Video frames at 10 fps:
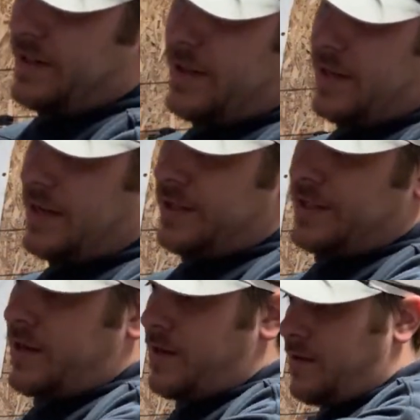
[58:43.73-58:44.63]
of
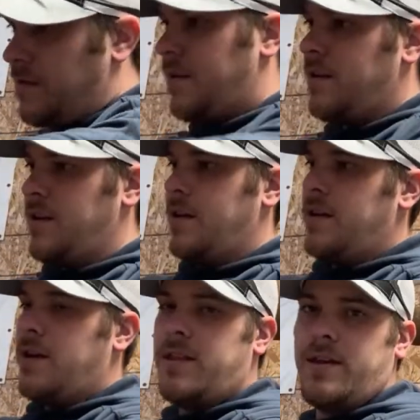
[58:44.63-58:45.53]
these,
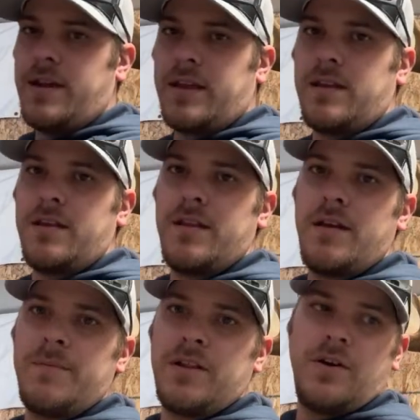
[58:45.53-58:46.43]
and then I'm
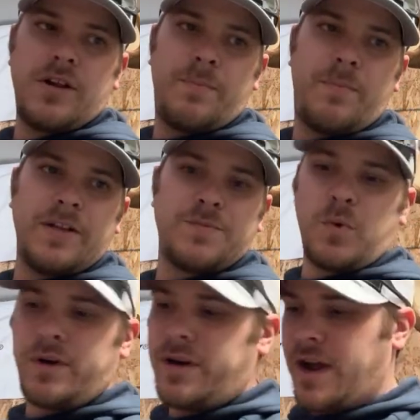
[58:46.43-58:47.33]
gonna load up a bunch
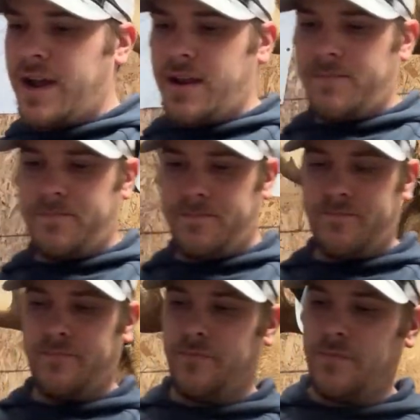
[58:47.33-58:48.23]
more tonight.
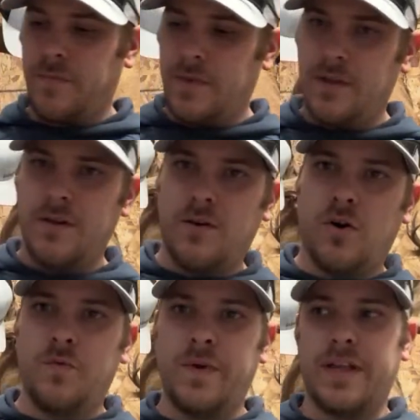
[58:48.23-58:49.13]

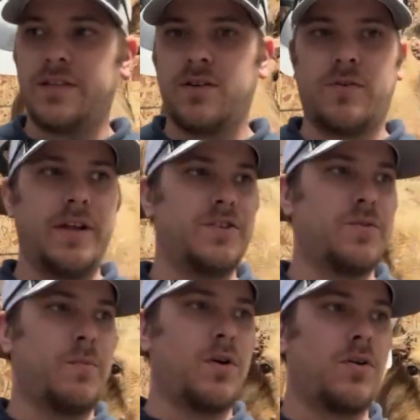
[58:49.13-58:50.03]
Hopefully get to the range
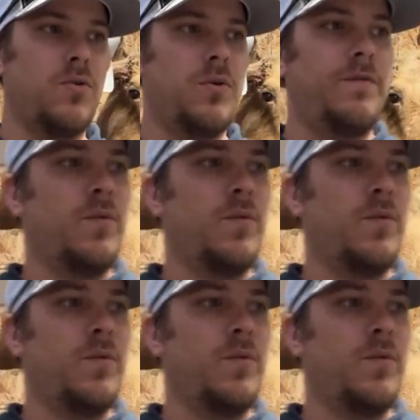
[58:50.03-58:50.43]
tomorrow if the